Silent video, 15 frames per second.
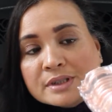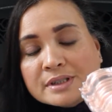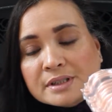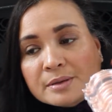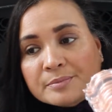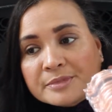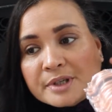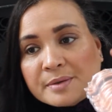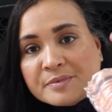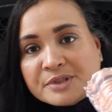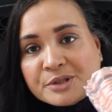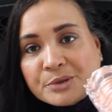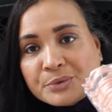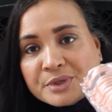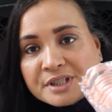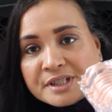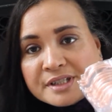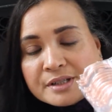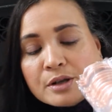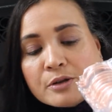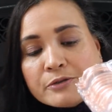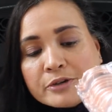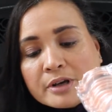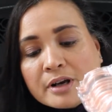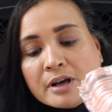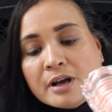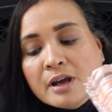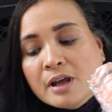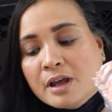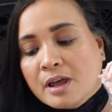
sometimes they're in silver,